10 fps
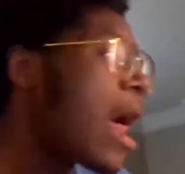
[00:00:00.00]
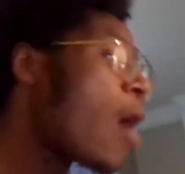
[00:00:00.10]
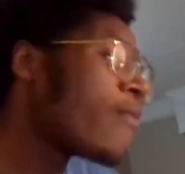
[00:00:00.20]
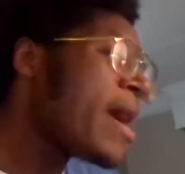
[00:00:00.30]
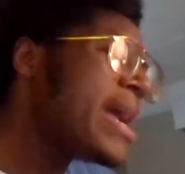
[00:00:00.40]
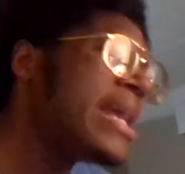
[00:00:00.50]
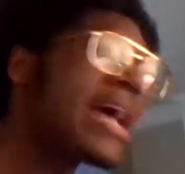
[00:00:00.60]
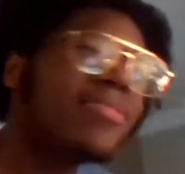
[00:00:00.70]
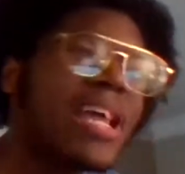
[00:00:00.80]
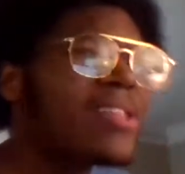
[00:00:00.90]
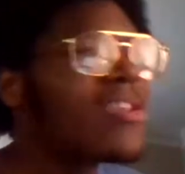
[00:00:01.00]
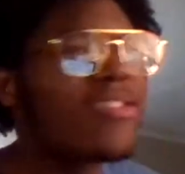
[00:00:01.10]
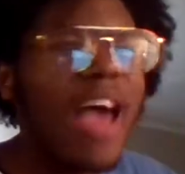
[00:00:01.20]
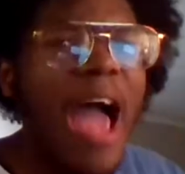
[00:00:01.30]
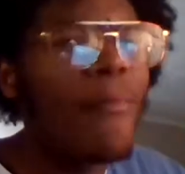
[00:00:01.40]
all right, and I think the
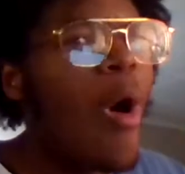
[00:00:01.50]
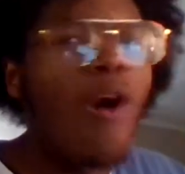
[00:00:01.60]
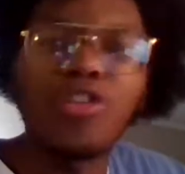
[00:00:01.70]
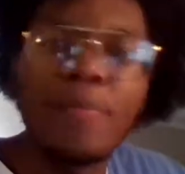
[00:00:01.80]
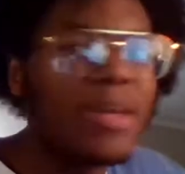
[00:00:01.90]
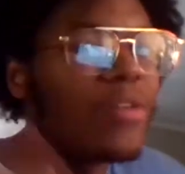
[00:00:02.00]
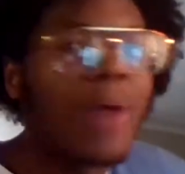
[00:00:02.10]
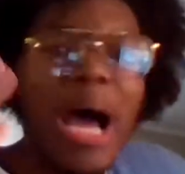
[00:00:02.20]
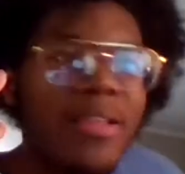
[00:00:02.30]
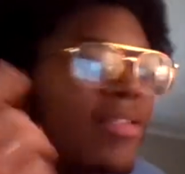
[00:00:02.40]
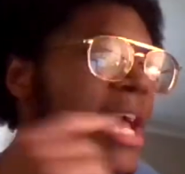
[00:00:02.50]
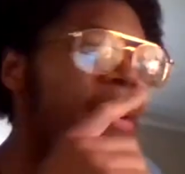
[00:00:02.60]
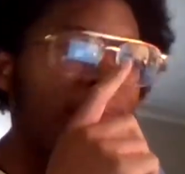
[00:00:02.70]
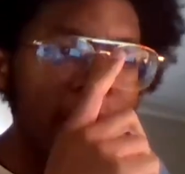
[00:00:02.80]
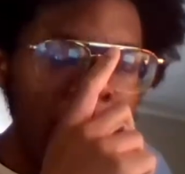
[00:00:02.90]
time will also be around the same,